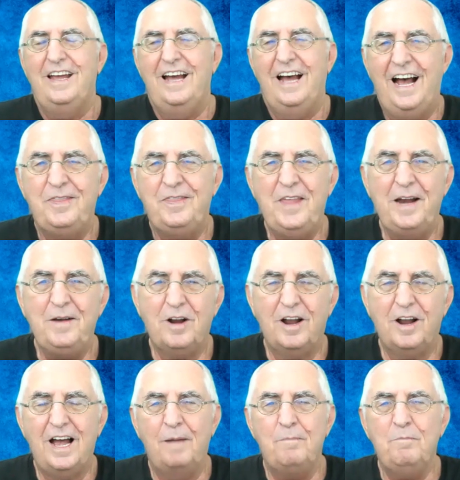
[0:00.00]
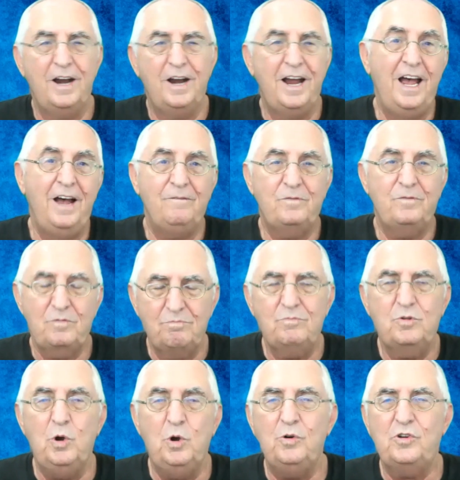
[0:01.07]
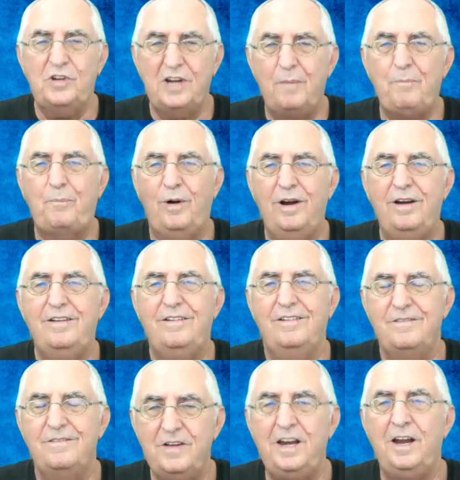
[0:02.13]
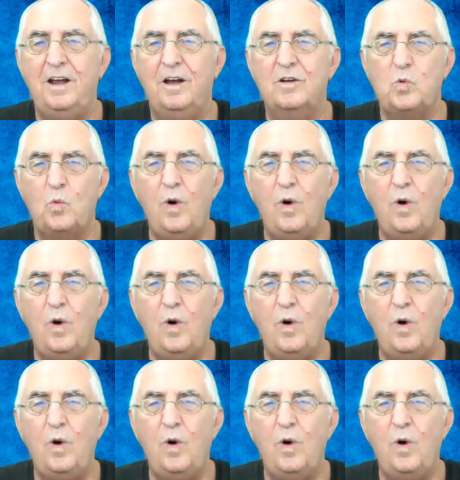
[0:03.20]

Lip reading: I think I'm going to have two separate videos.